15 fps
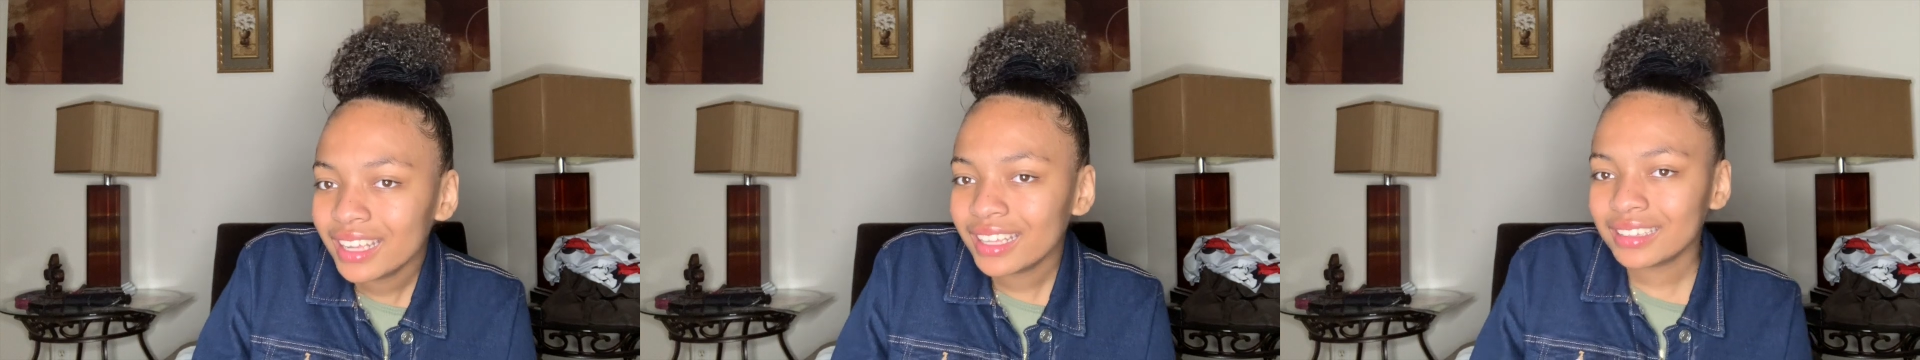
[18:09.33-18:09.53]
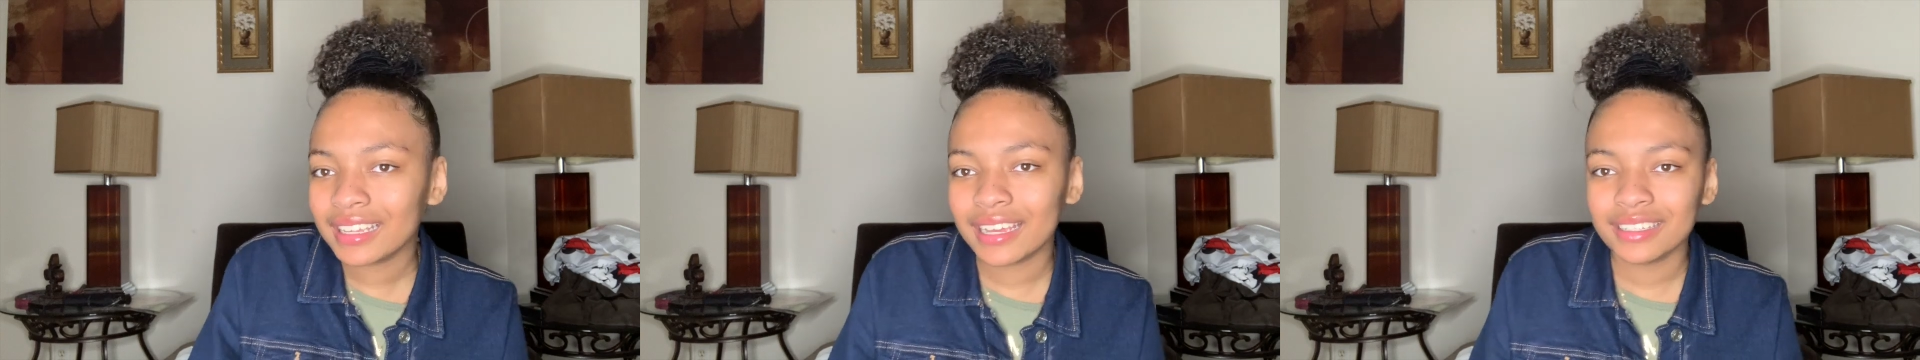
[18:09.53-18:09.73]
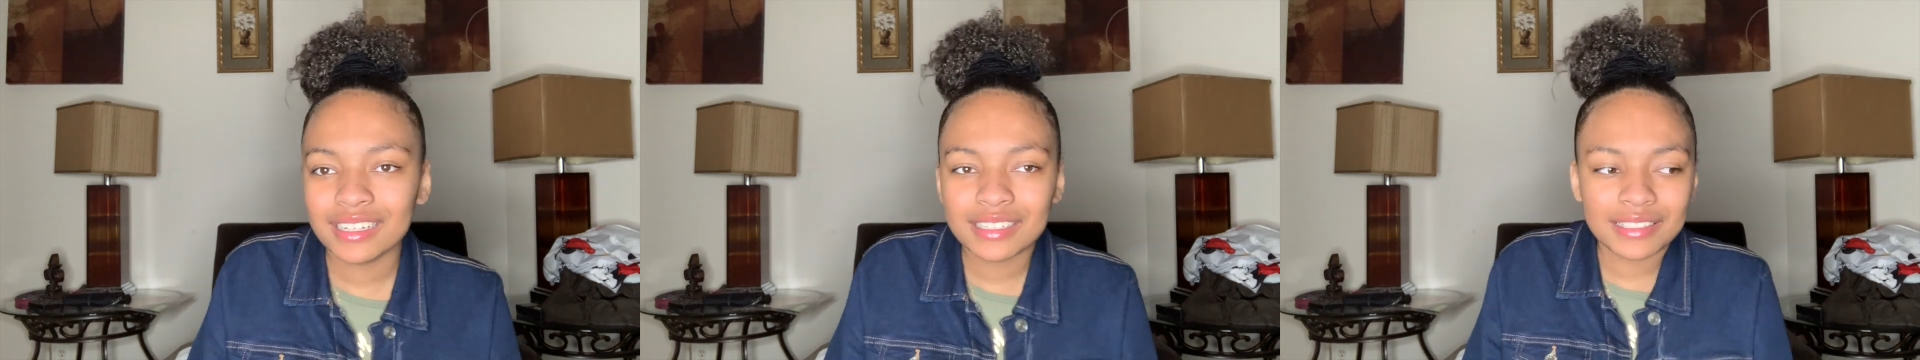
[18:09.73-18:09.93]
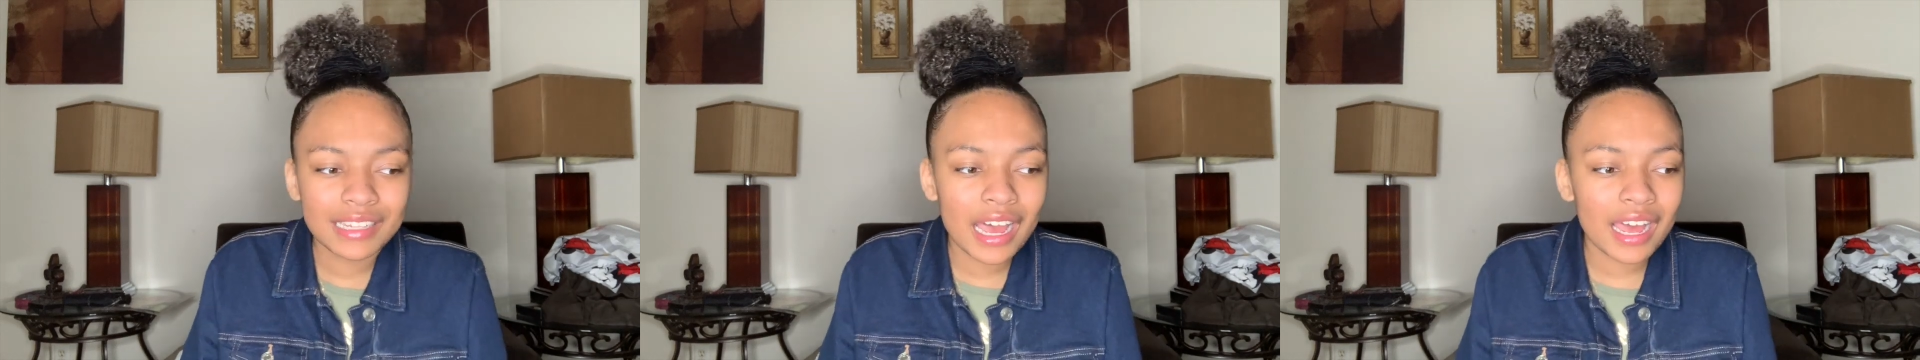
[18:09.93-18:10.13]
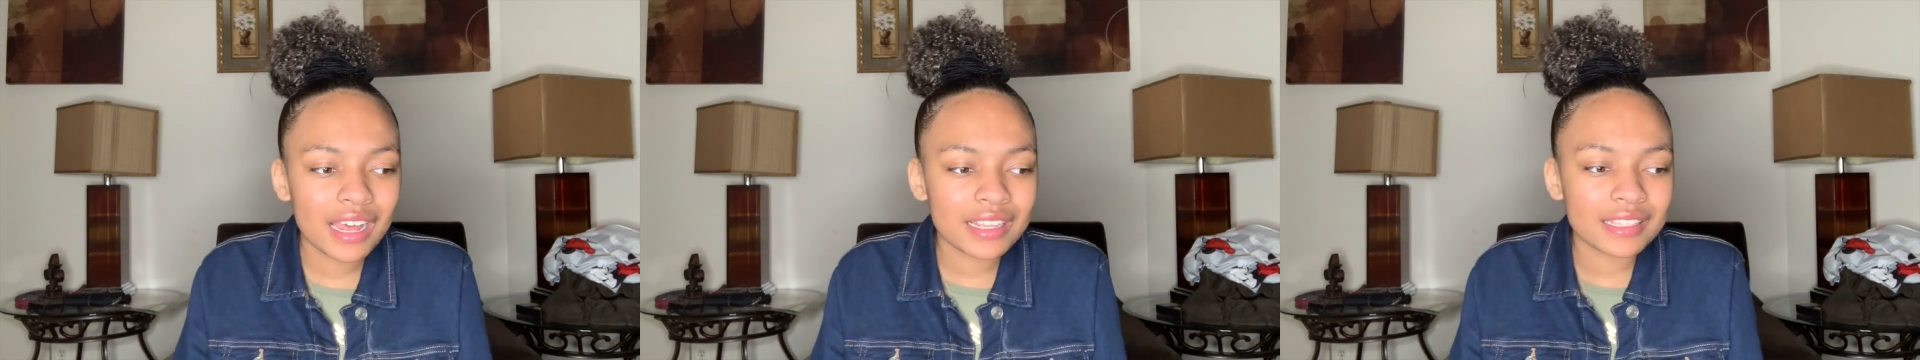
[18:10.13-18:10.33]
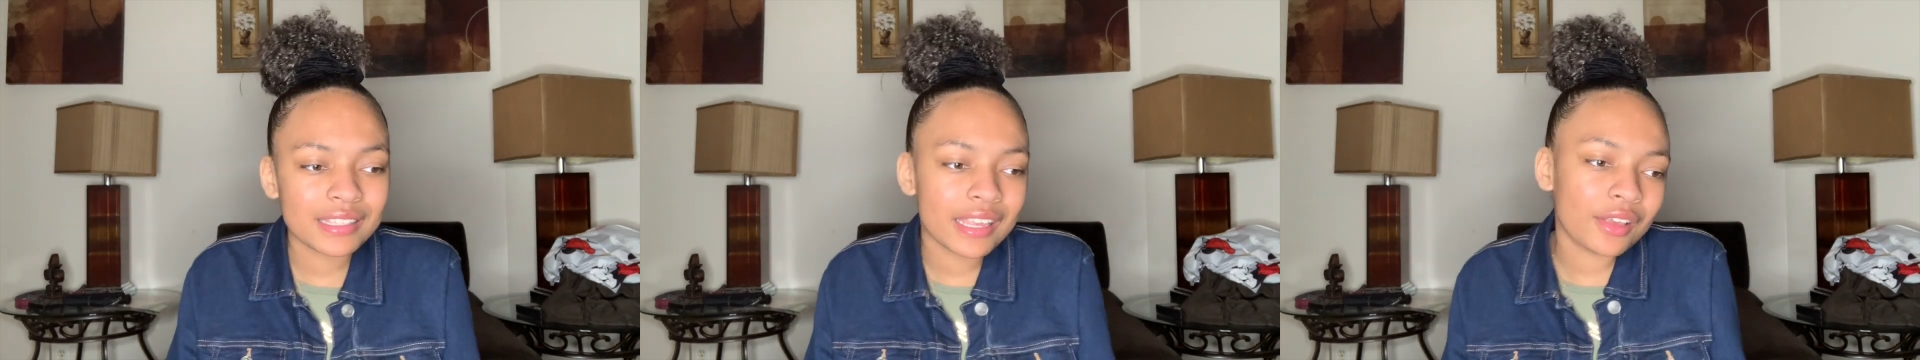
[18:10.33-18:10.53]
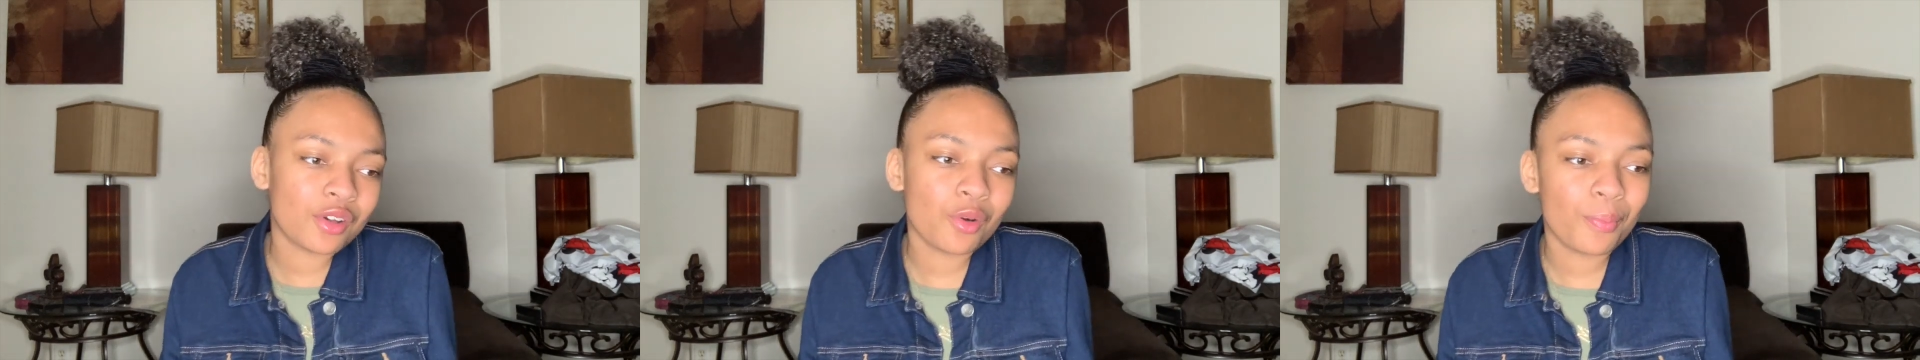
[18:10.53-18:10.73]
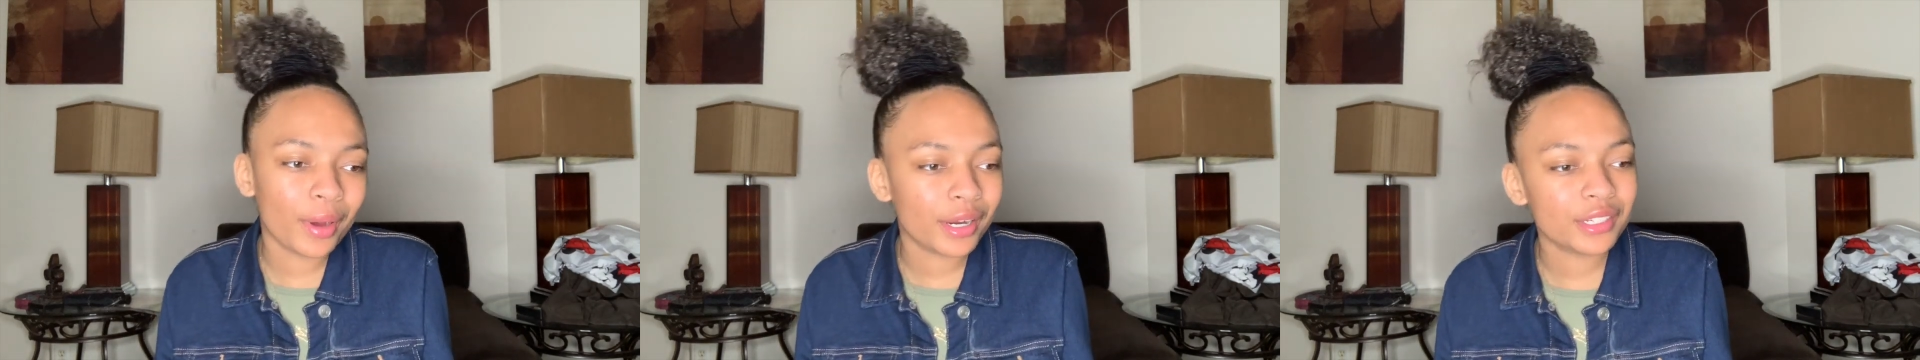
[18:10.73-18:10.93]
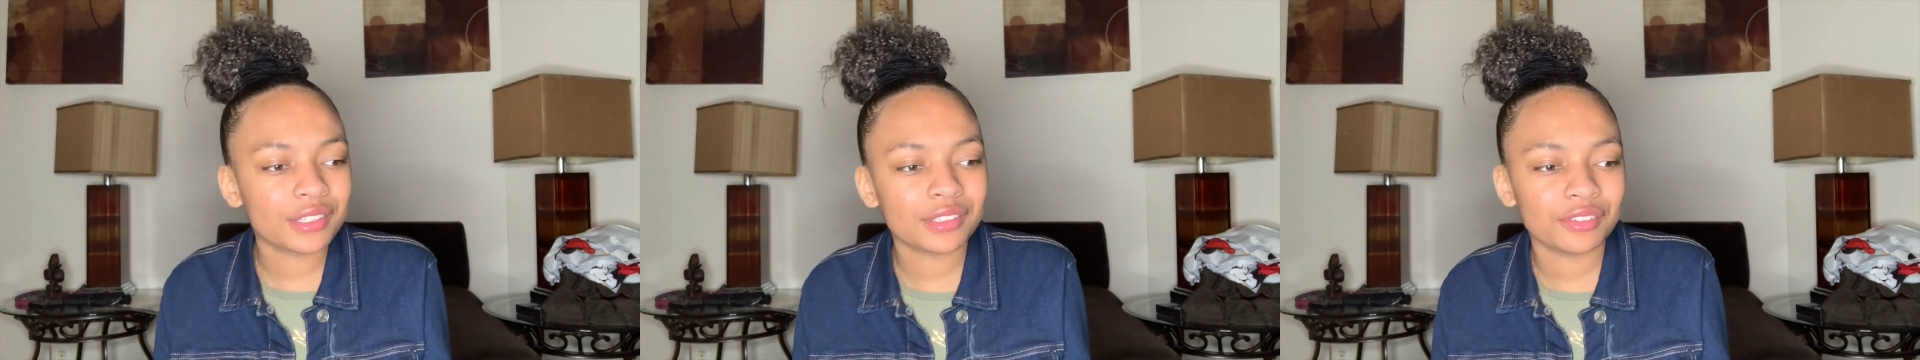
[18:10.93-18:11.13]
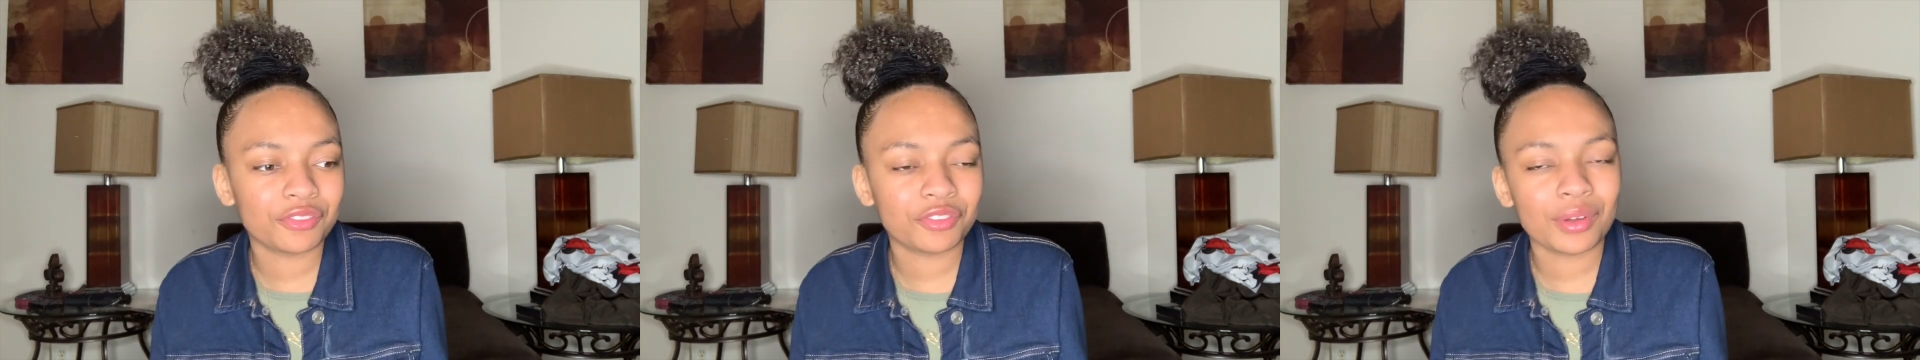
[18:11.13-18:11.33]
Like, there's not a single
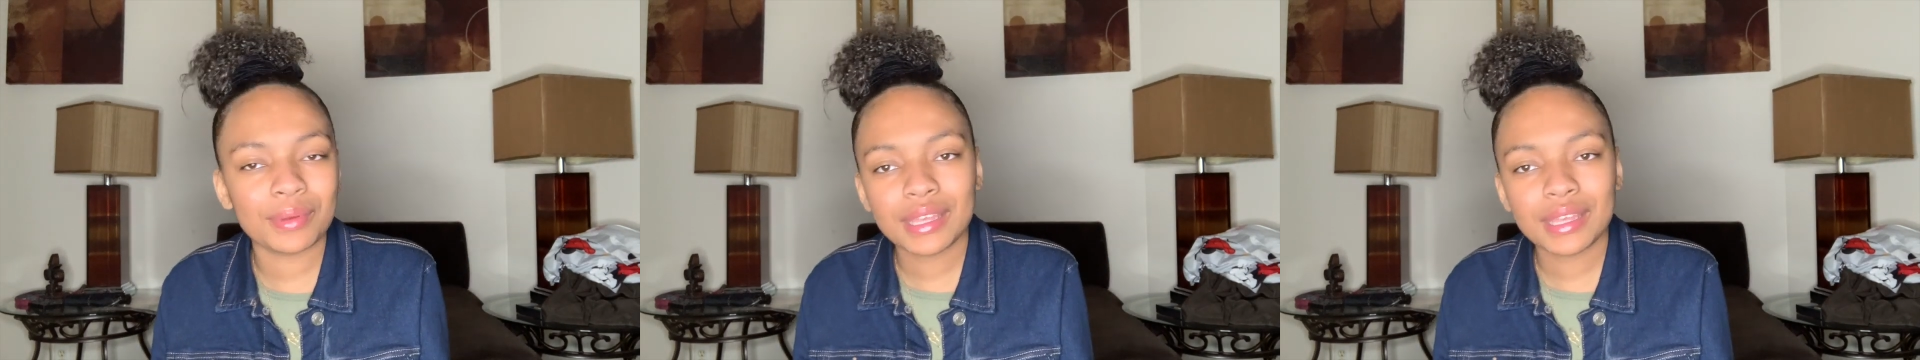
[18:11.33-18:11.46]
person from